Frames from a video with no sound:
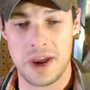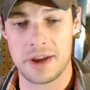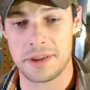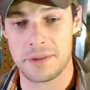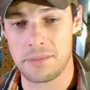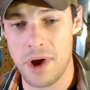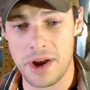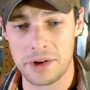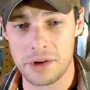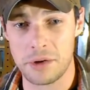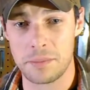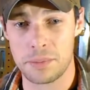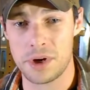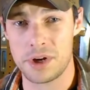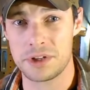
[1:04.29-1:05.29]
the practical
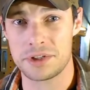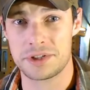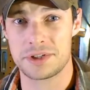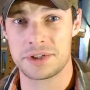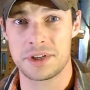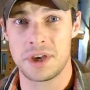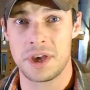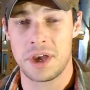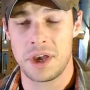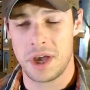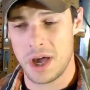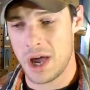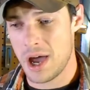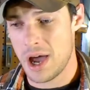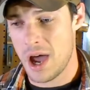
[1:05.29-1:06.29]
prints
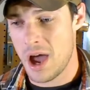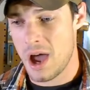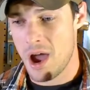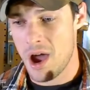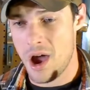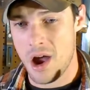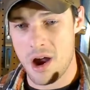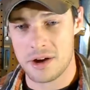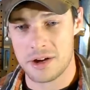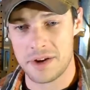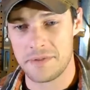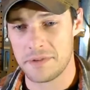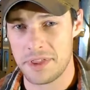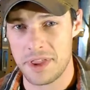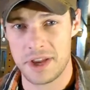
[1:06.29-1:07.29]
are different
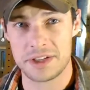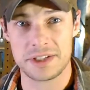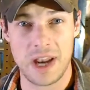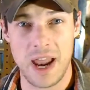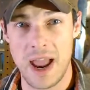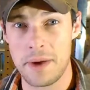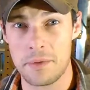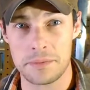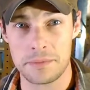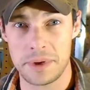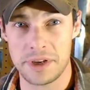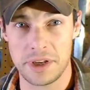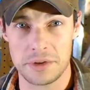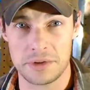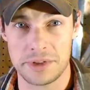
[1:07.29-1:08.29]
things that I would be
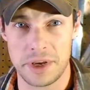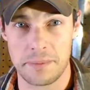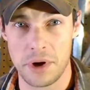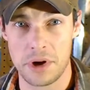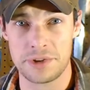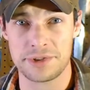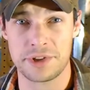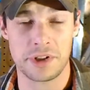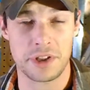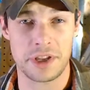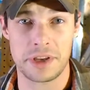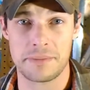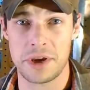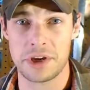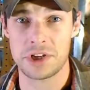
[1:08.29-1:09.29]
using personally in my
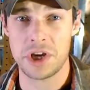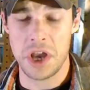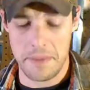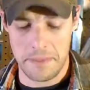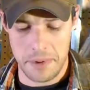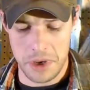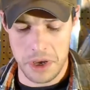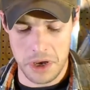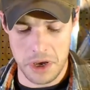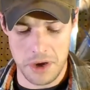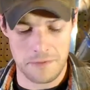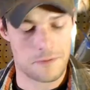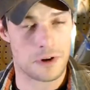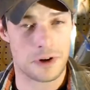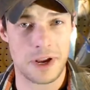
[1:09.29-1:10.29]
shop
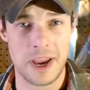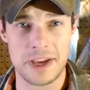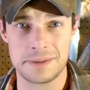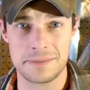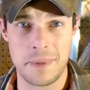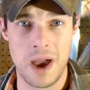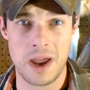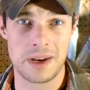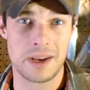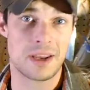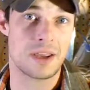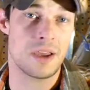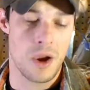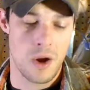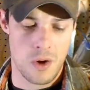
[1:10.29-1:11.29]
for case modding
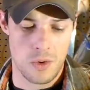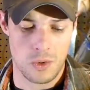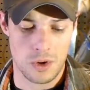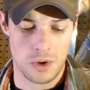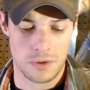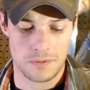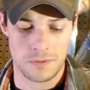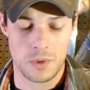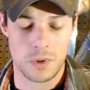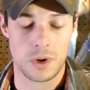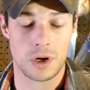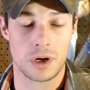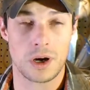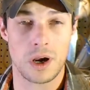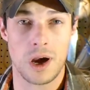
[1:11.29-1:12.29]
or for
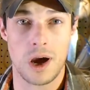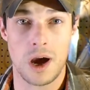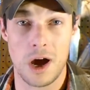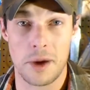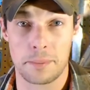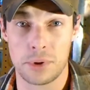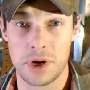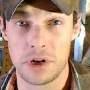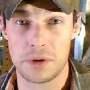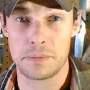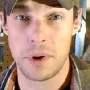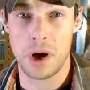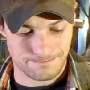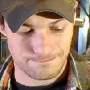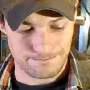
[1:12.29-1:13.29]
a printer
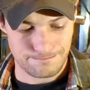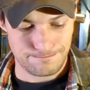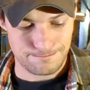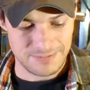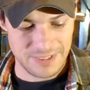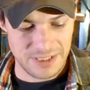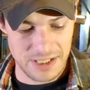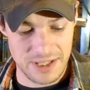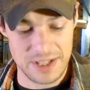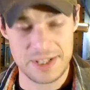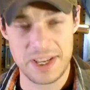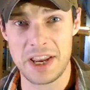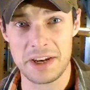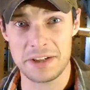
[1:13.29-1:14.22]
part. The second